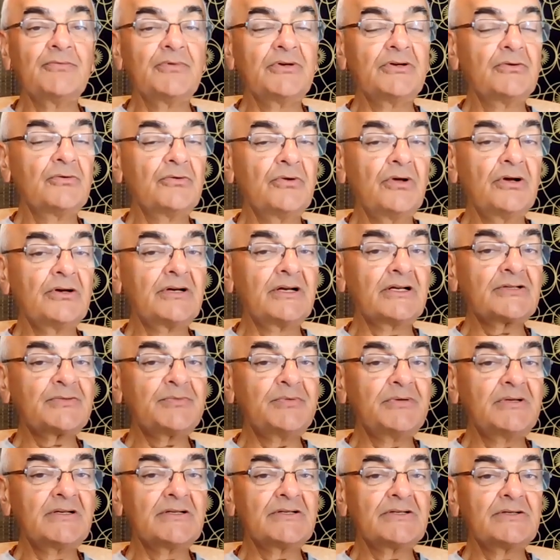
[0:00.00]
We do not
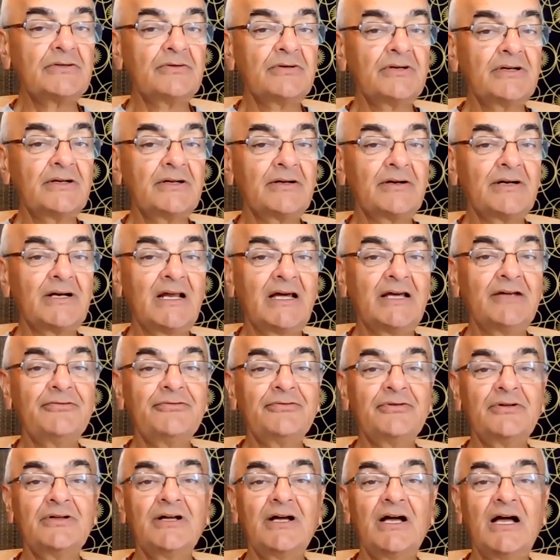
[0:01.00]
experience during our
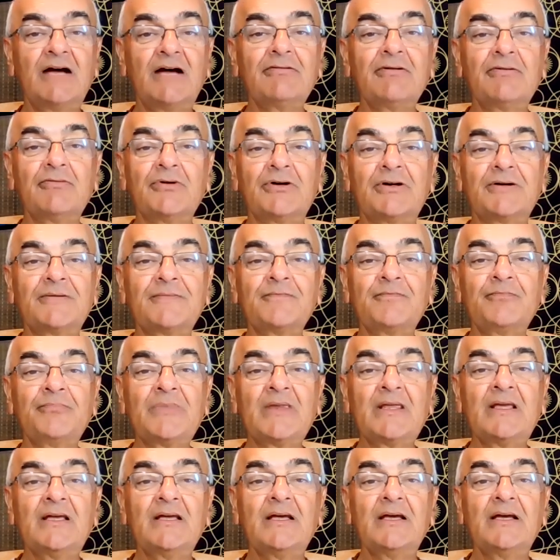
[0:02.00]
life. However,
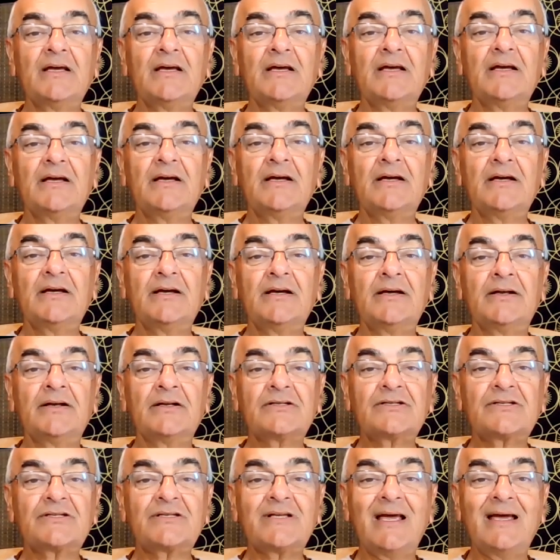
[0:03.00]
it
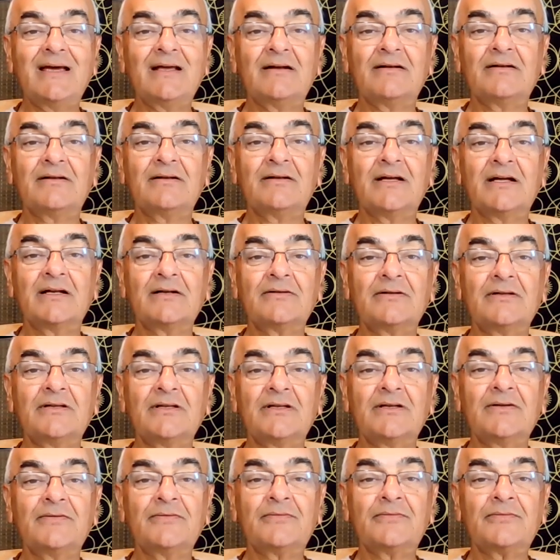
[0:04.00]
is said that
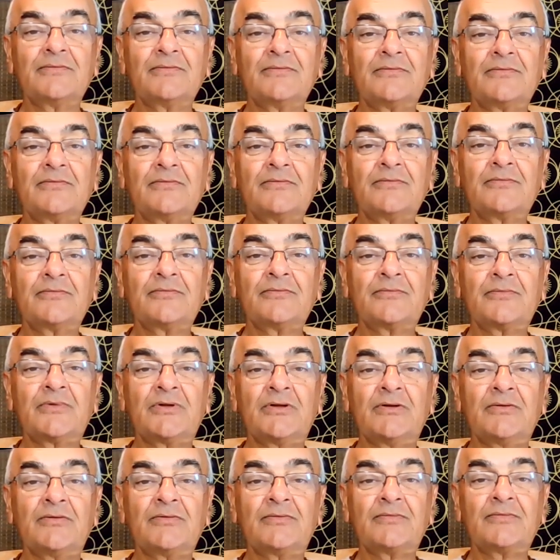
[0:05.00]
the
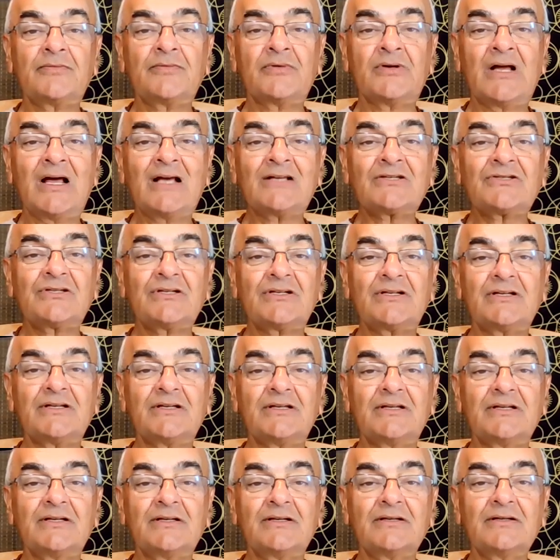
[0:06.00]

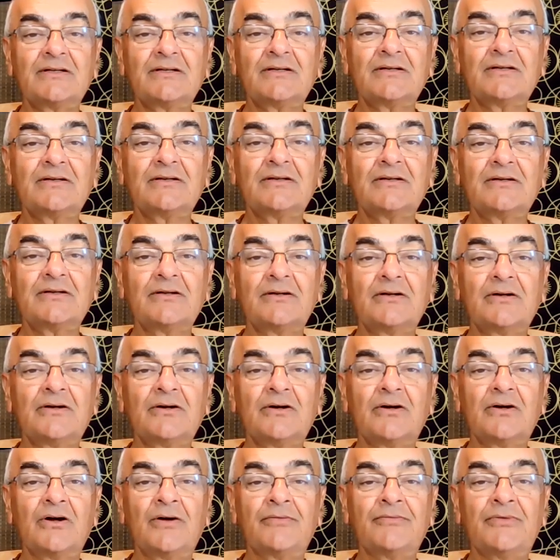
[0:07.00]
velocity
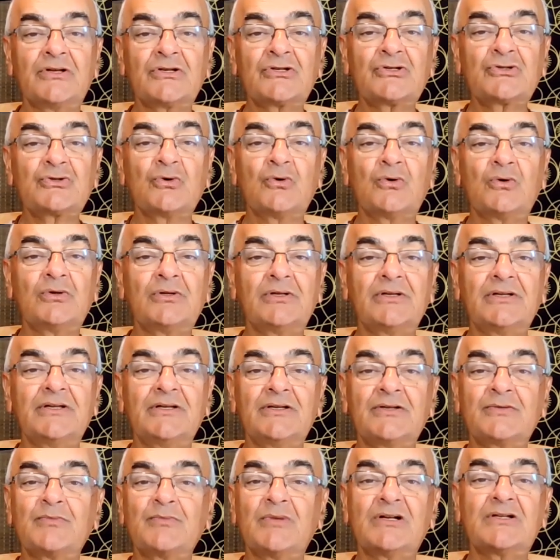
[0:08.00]
of the soul
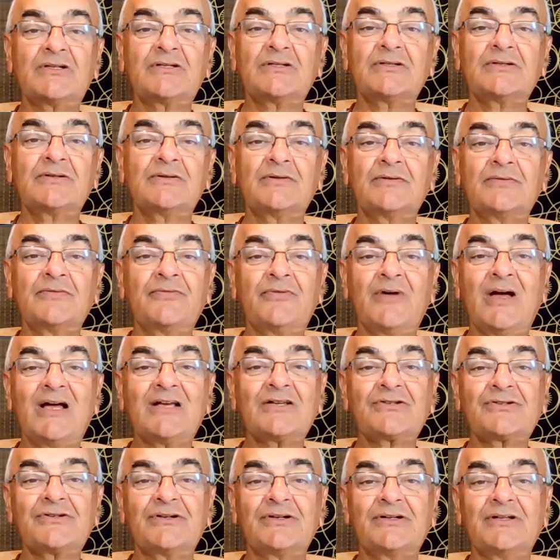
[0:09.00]
is much
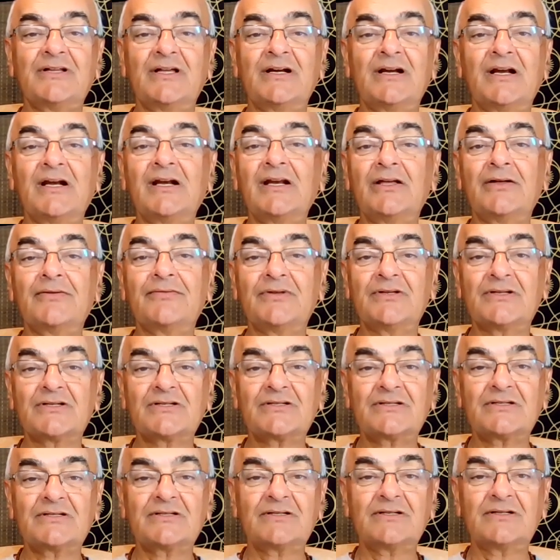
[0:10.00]
faster than any of
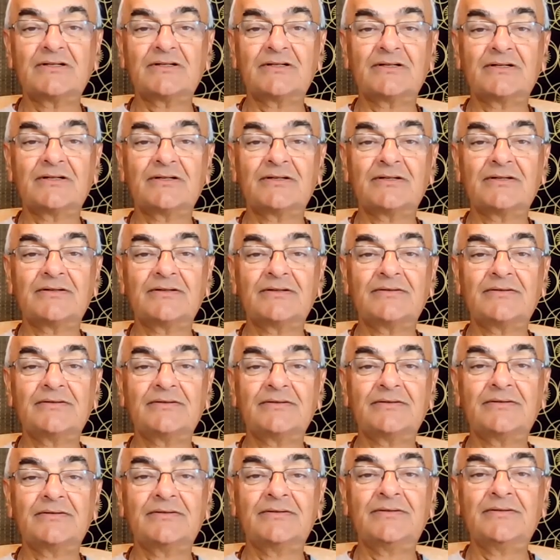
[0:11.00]
these
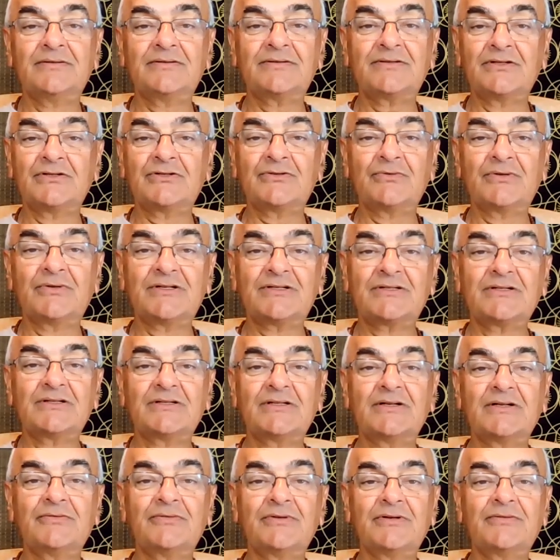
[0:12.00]
situations
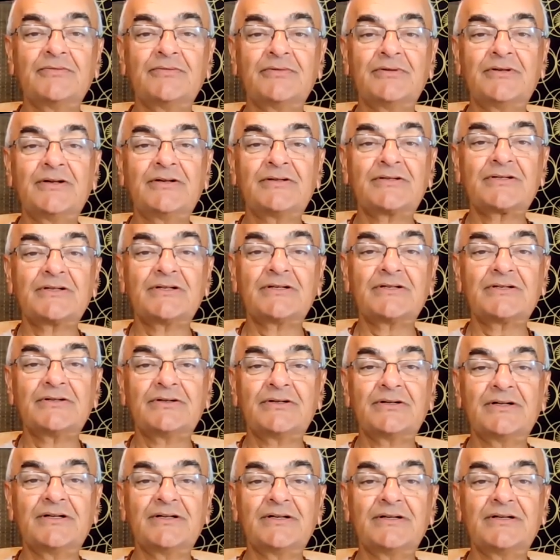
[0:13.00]
that we have discussed
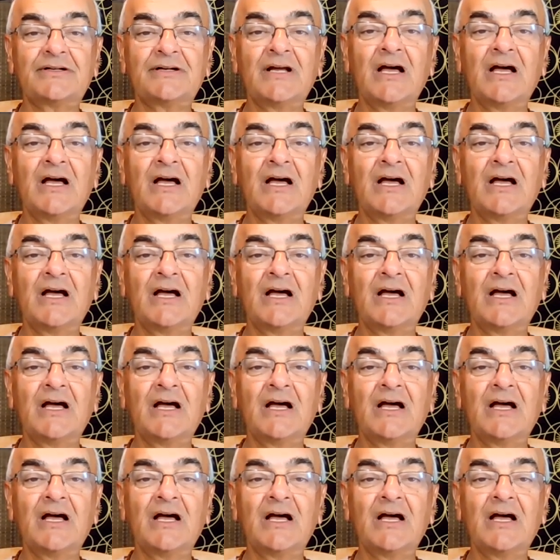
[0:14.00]
earlier.